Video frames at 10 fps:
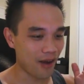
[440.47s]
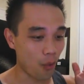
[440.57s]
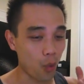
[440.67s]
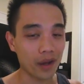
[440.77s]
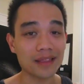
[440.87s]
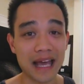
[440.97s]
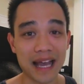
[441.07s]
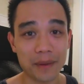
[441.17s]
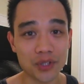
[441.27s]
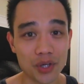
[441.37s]
what the
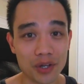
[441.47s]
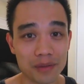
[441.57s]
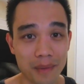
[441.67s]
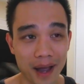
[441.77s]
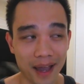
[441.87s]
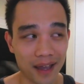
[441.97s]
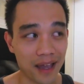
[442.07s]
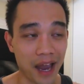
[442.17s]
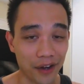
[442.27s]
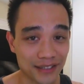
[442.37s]
heck I'm doing with my
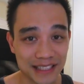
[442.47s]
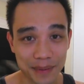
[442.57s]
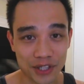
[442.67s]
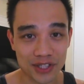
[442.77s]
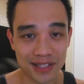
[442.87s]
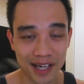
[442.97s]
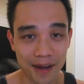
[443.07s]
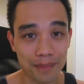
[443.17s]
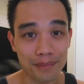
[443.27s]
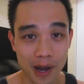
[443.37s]
air suspension
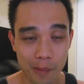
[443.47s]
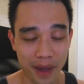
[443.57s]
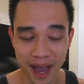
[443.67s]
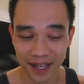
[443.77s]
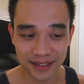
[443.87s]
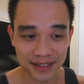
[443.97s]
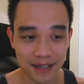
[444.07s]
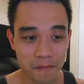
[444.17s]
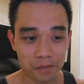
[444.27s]
setup, my bags,